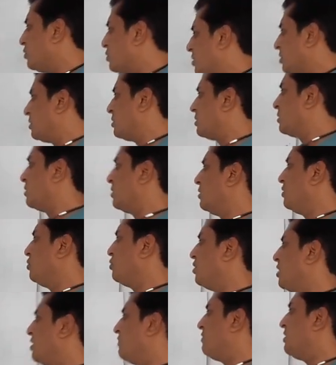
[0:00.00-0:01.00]
both
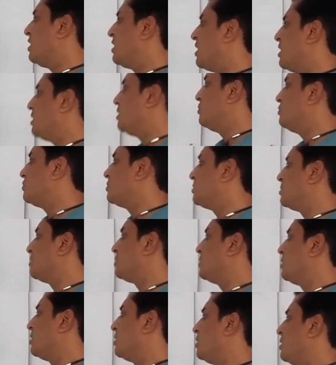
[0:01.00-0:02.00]
unit we can use
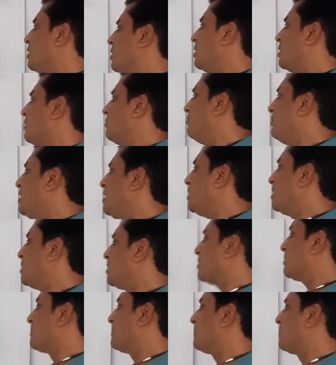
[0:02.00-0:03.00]

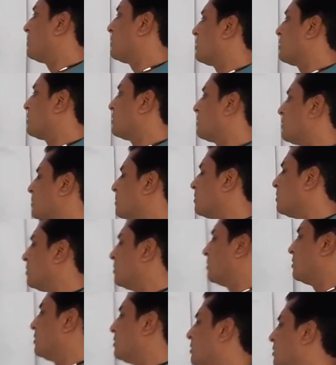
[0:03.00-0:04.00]
meter,
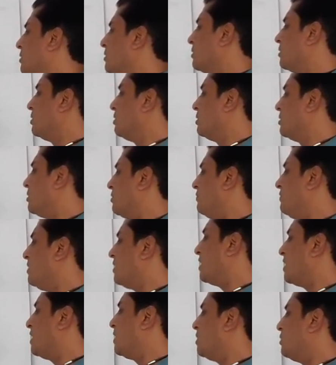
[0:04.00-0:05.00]

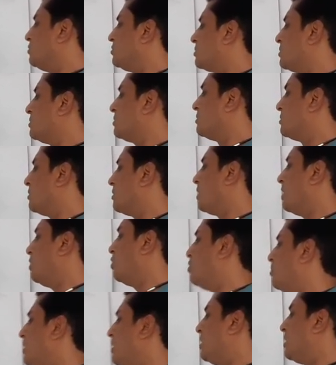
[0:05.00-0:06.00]
we can use
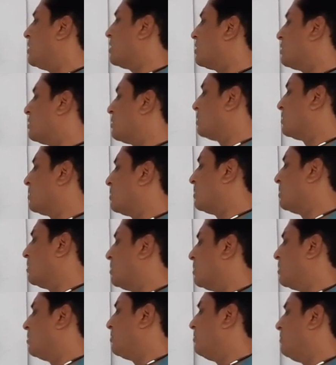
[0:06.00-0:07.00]
kilometer,
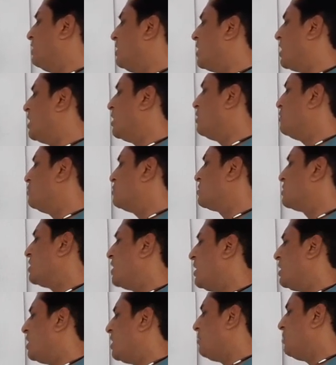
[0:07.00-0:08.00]
we can use
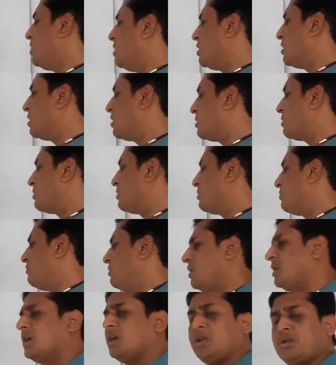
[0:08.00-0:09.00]

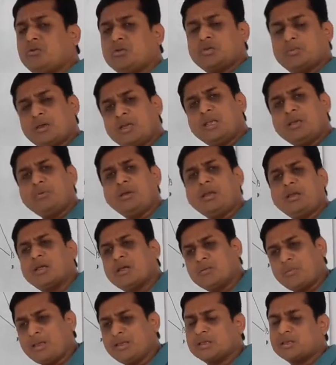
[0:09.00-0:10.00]
centimeter, we can use
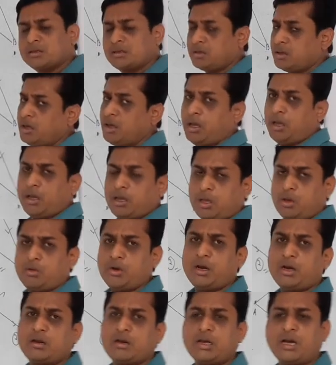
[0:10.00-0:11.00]
millimeter. Means
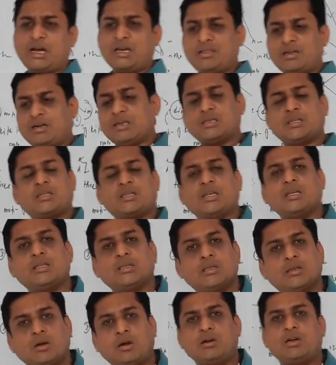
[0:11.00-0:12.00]
unit either
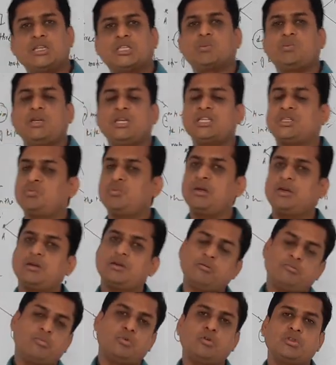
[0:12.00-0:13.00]
distance or
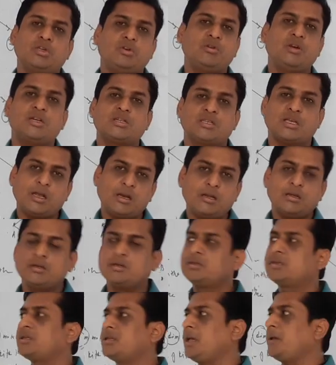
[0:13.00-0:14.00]
displacement, both units
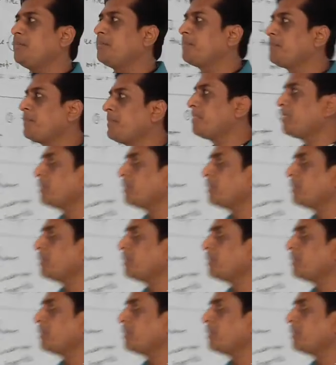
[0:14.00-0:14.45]
are same.